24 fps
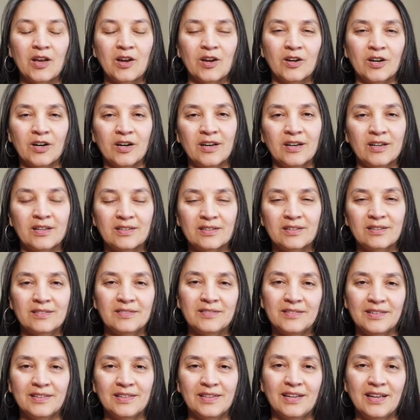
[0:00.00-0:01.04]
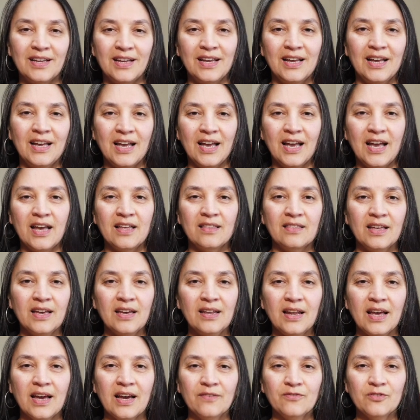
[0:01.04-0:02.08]
Good. And
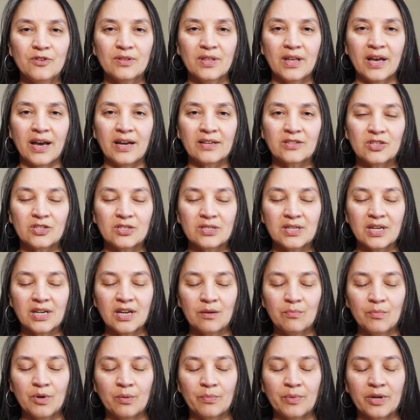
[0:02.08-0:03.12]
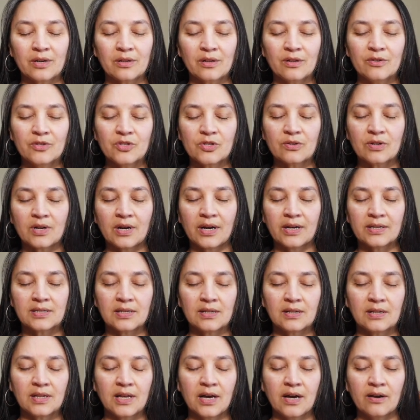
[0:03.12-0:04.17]
then after that, just take a moment, close your eyes,
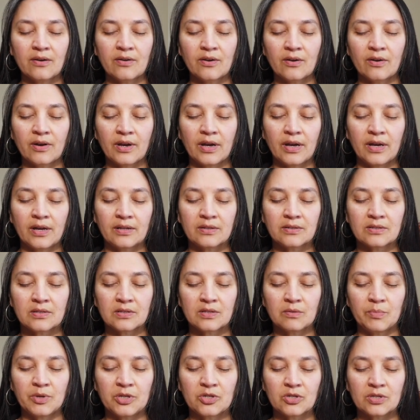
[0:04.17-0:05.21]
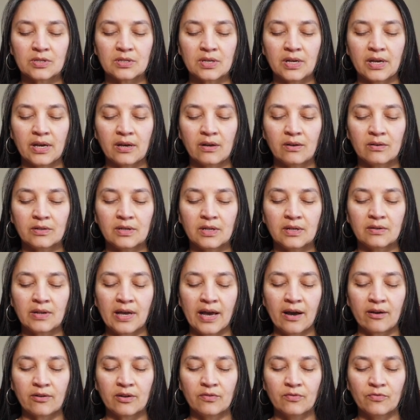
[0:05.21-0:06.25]
and allow your hands to be just held
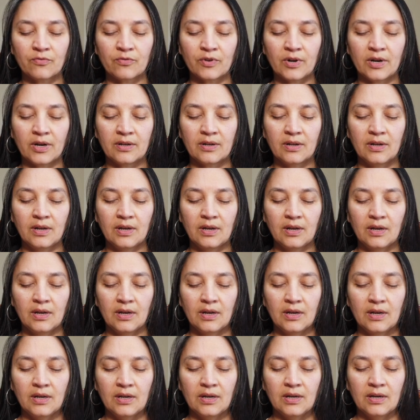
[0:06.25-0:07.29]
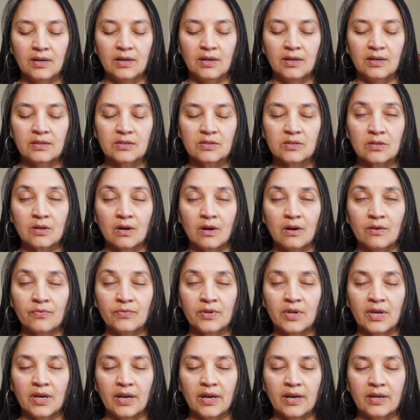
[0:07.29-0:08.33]
out in front.
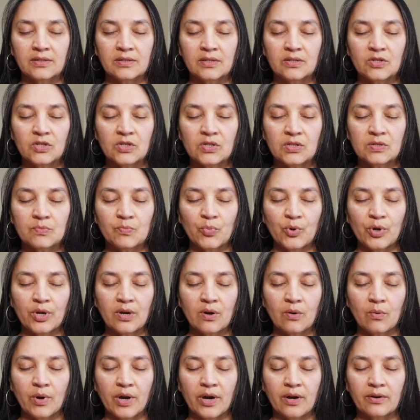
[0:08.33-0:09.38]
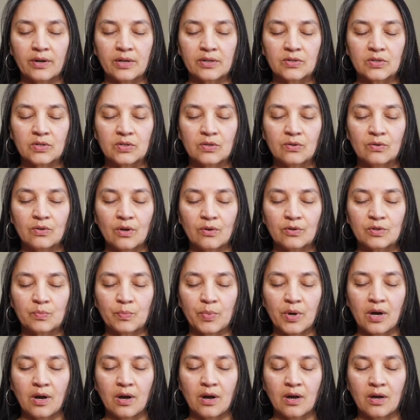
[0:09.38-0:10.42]
Soft hands, and just bring awareness to those
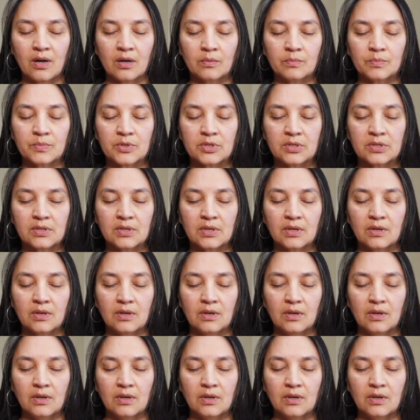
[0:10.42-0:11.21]
palms